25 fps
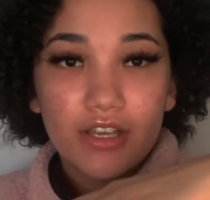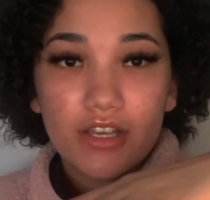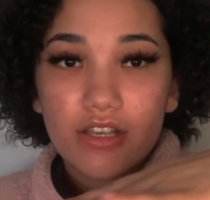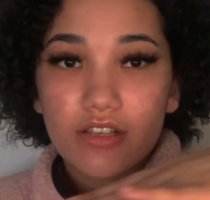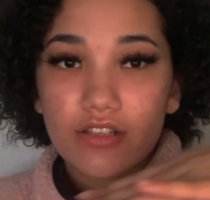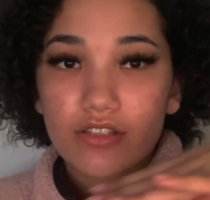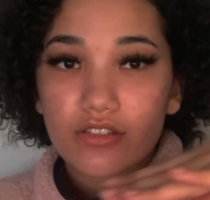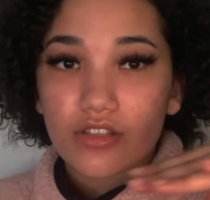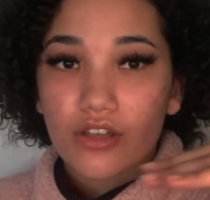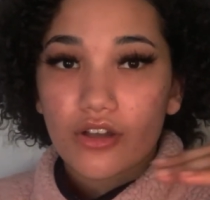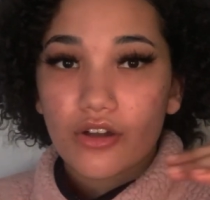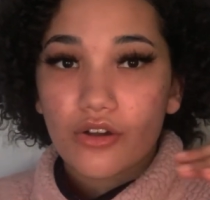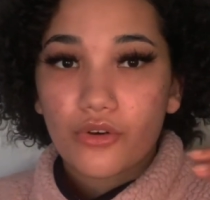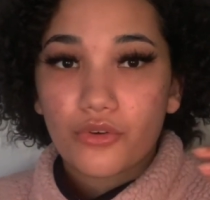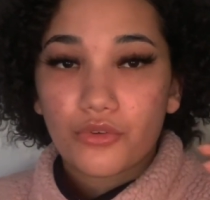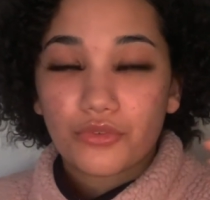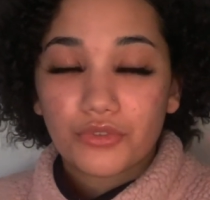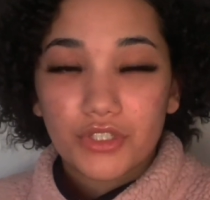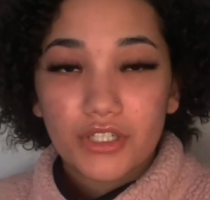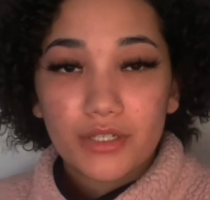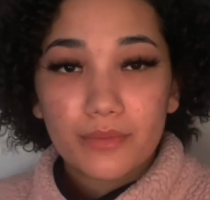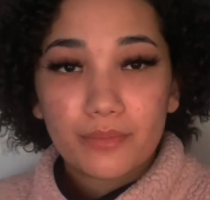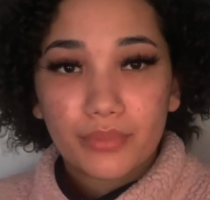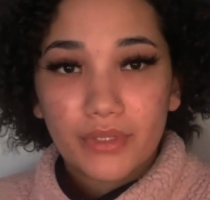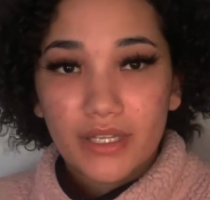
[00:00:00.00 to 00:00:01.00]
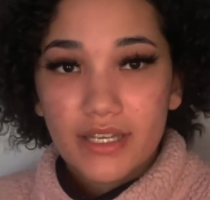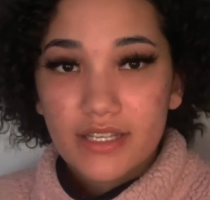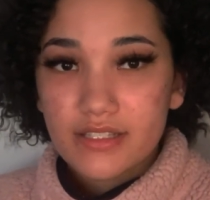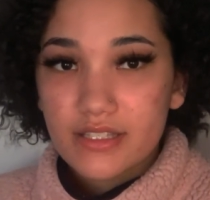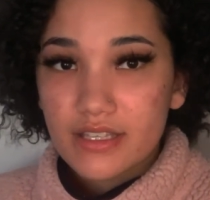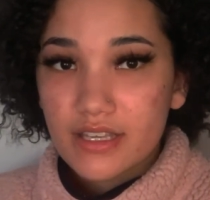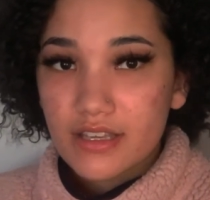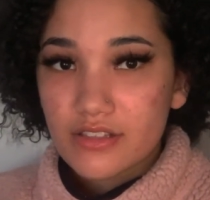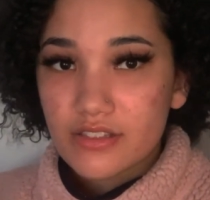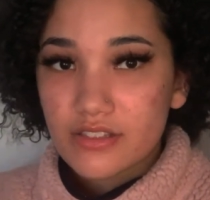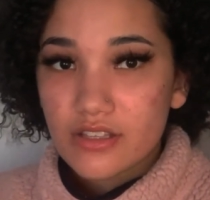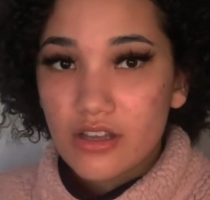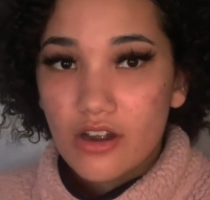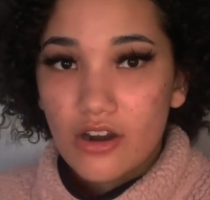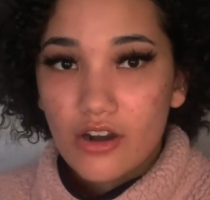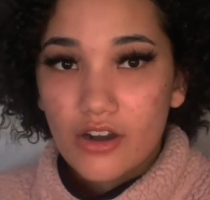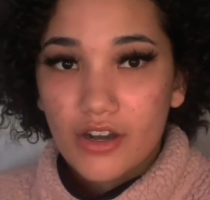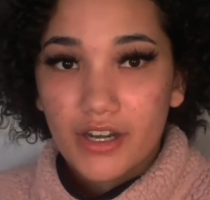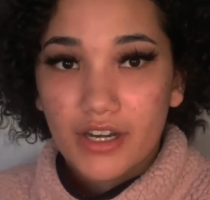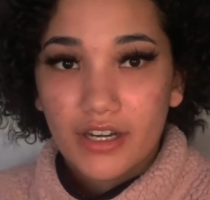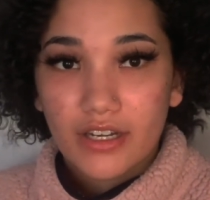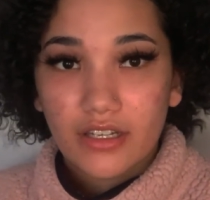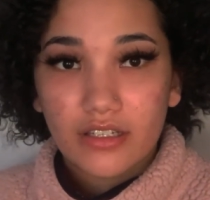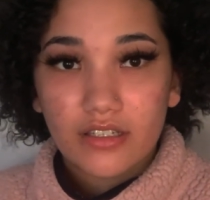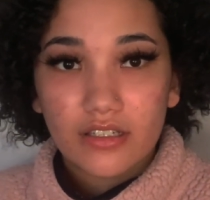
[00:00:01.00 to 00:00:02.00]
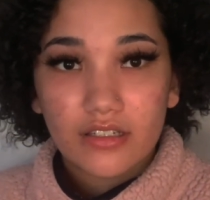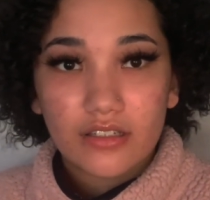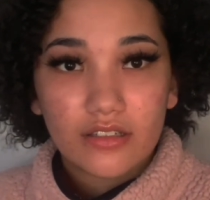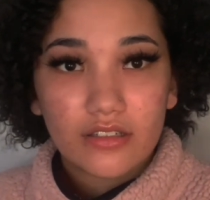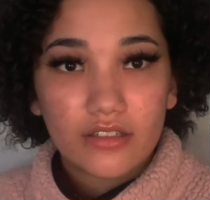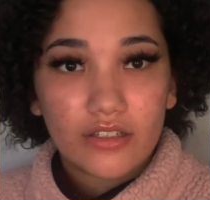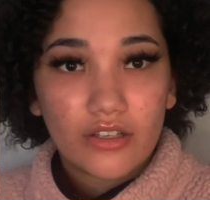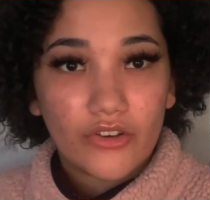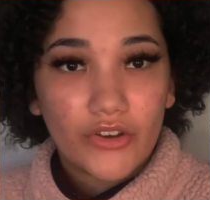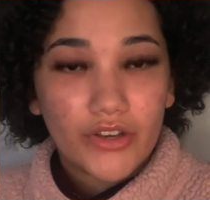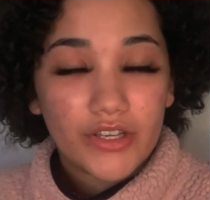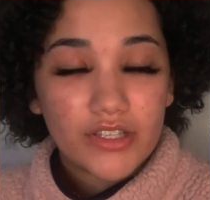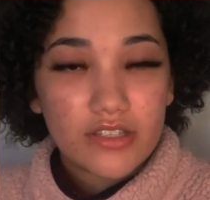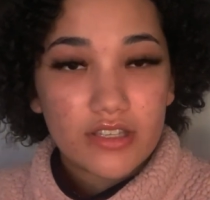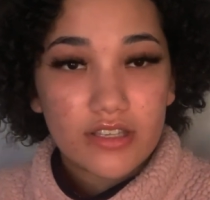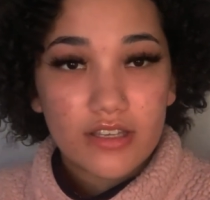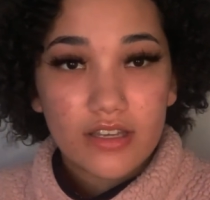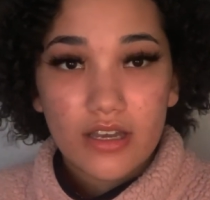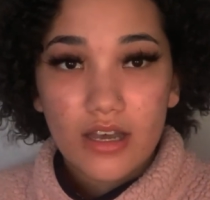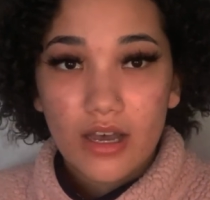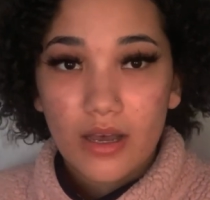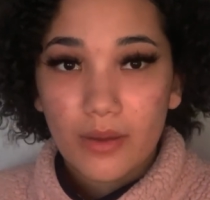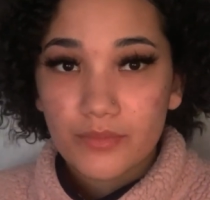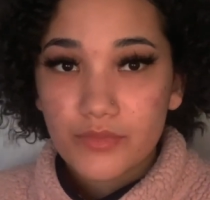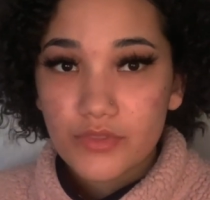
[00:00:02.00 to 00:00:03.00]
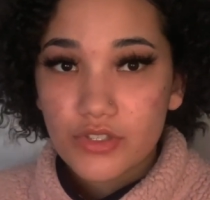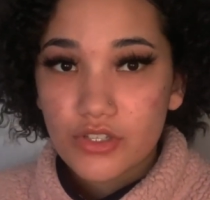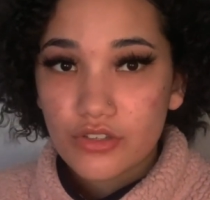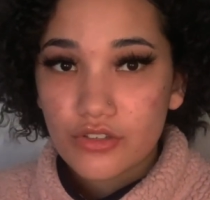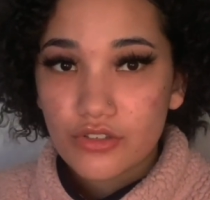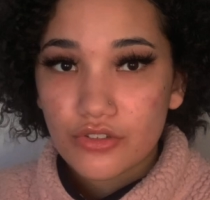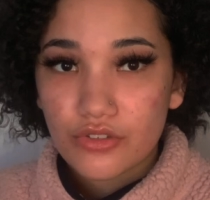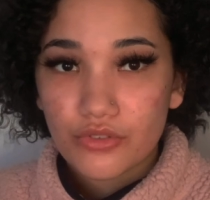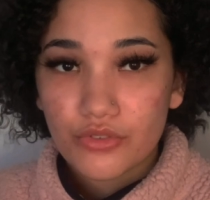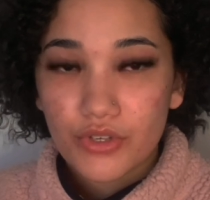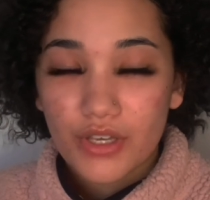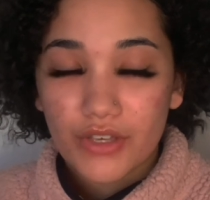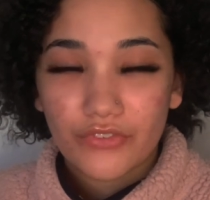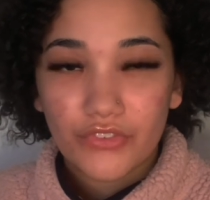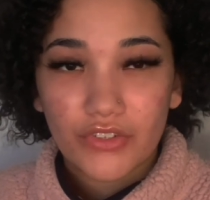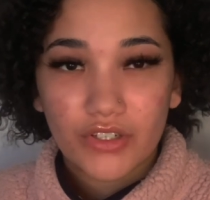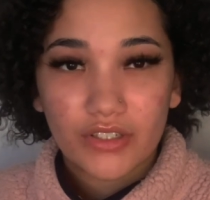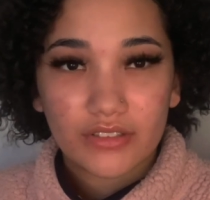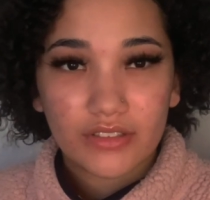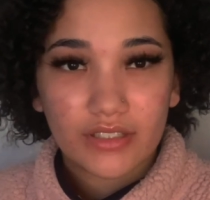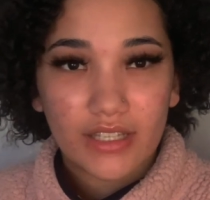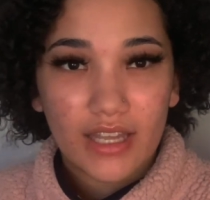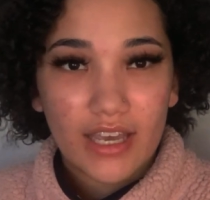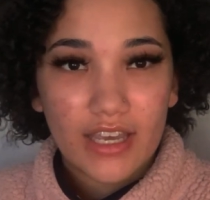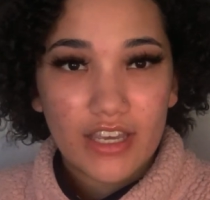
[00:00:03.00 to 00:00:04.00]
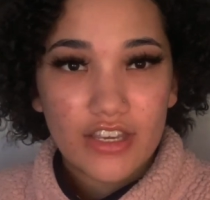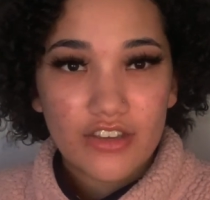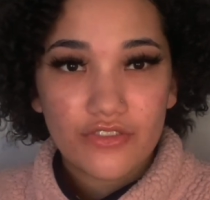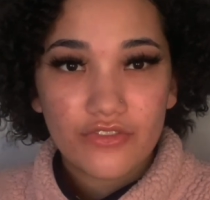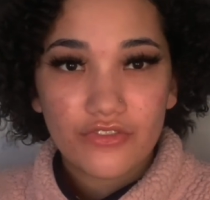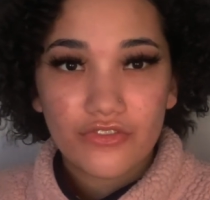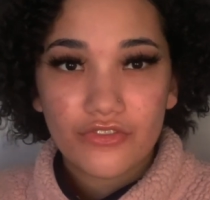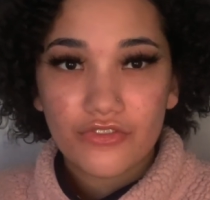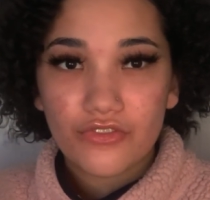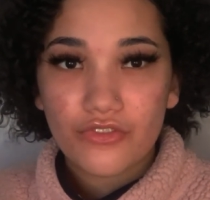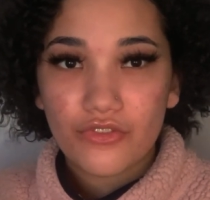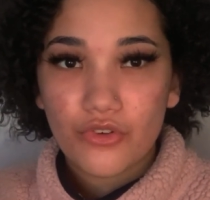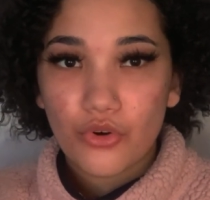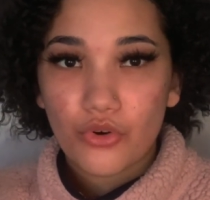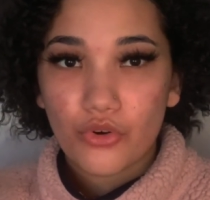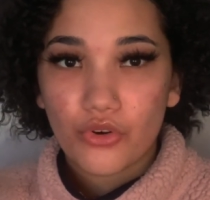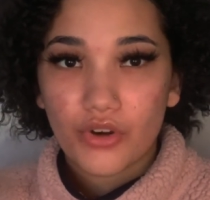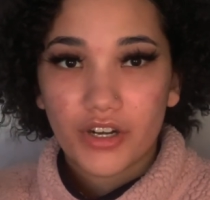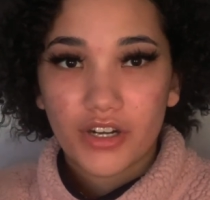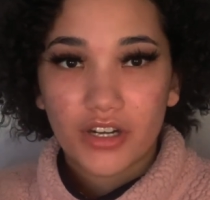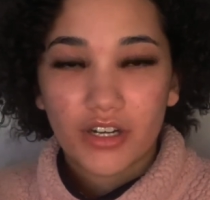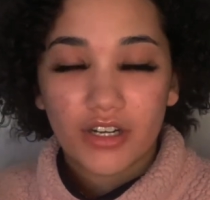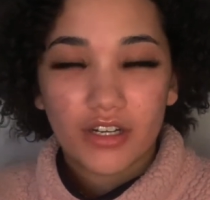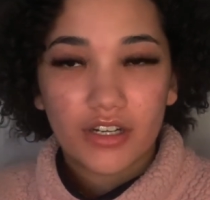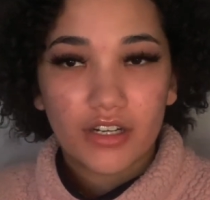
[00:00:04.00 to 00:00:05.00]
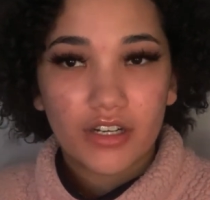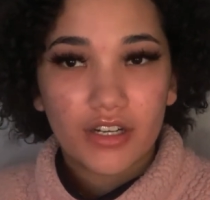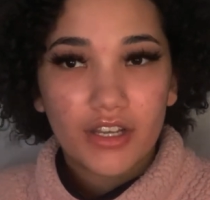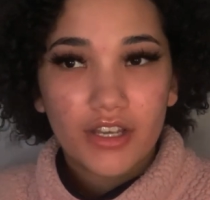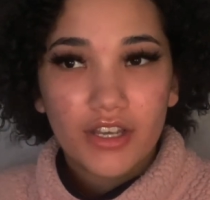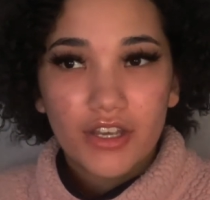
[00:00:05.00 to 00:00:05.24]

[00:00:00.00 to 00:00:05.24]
So your blessings aren't going to come to you if your life or